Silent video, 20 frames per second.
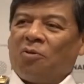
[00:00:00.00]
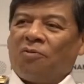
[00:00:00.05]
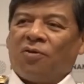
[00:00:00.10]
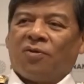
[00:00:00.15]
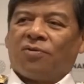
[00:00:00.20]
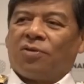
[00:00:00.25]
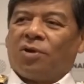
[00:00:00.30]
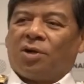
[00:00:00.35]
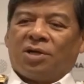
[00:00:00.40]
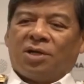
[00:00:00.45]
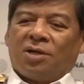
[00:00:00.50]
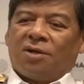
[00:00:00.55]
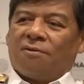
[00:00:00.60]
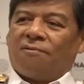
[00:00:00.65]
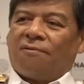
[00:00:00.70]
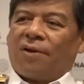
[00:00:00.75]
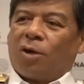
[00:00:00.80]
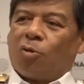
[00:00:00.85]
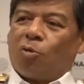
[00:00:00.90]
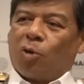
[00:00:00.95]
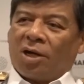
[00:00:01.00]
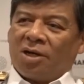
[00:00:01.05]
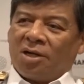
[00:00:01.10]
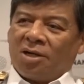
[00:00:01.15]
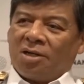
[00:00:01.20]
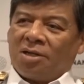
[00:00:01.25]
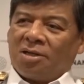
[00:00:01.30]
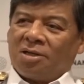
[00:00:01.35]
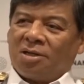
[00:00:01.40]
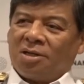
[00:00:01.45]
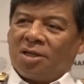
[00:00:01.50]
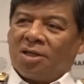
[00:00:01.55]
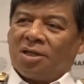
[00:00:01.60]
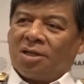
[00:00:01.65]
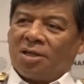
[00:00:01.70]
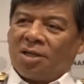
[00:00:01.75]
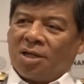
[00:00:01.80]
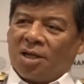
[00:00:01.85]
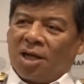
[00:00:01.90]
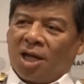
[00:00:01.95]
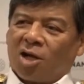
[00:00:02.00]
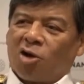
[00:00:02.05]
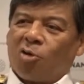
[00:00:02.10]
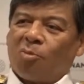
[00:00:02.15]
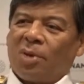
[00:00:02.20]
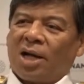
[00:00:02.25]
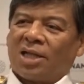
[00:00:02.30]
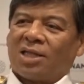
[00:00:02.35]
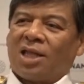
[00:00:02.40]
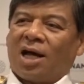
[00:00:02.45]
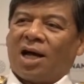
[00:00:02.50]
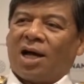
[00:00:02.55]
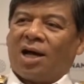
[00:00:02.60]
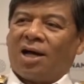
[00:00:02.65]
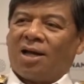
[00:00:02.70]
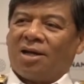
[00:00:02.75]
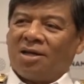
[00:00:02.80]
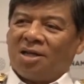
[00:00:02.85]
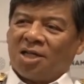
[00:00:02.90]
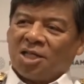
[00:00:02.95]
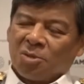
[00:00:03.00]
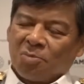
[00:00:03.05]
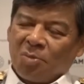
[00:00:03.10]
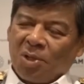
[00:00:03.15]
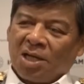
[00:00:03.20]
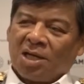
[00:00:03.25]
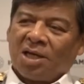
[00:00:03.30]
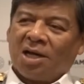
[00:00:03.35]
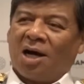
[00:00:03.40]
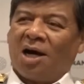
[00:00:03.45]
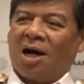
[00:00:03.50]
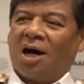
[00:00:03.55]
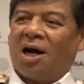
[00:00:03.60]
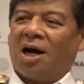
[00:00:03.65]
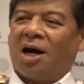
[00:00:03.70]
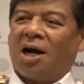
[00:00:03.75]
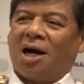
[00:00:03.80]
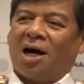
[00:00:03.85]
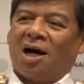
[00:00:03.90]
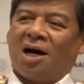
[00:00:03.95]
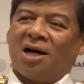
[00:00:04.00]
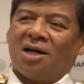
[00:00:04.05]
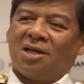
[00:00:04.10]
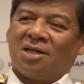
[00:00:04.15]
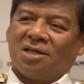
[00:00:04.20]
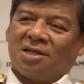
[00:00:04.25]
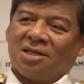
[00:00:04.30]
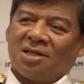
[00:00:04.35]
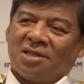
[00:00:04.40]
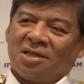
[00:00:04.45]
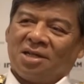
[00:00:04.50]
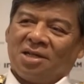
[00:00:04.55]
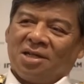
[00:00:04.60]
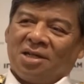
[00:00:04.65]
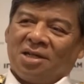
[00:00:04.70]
We've got the Fact 1, the La Combatant, the Speaker, the